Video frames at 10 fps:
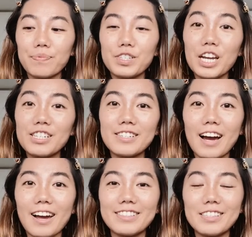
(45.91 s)
Changing
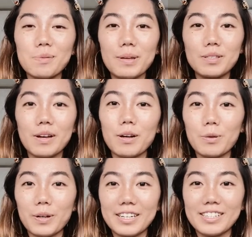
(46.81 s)
Tides is a mental health
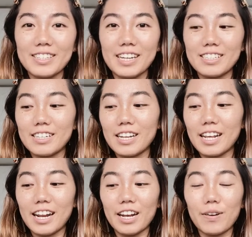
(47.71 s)
organization,
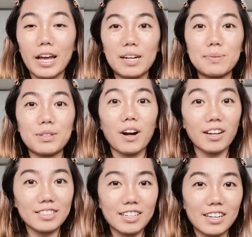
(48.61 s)
and I know Animal
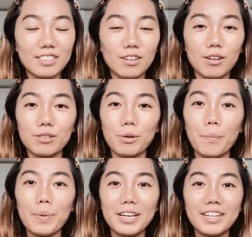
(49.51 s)
Crossing has also
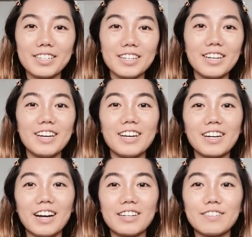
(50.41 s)
been
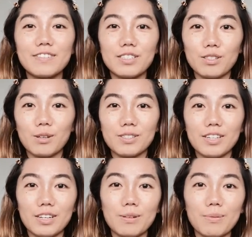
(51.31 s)
kind of
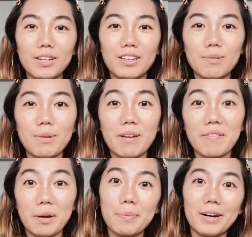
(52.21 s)
associated with being
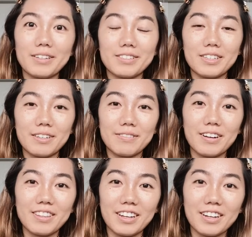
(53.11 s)
very positive
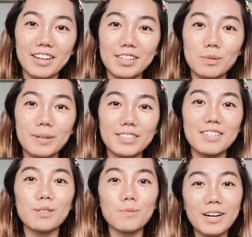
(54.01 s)
on that aspect
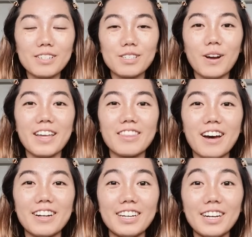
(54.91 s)
as well. So I
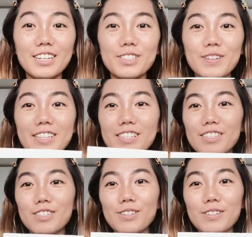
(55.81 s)
thought doing
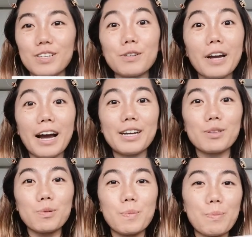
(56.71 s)
these two cute guys
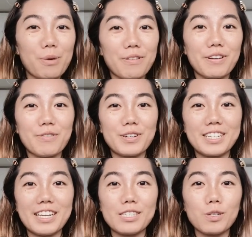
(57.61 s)
would be perfect for
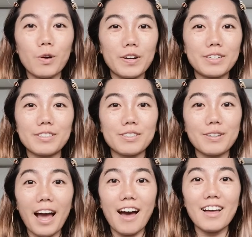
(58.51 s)
today's tutorial. So
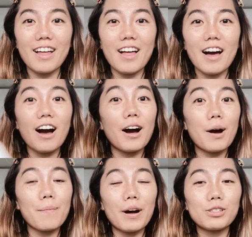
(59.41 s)
yeah,
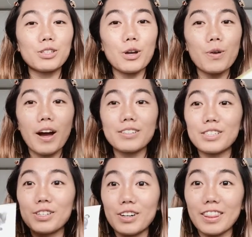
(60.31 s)
I'll show you how to
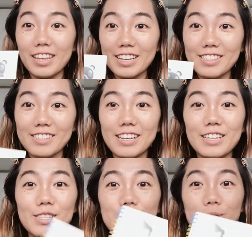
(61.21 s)
turn this
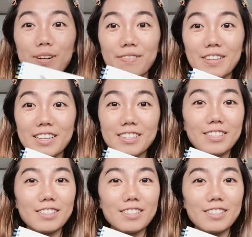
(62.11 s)
into one of these.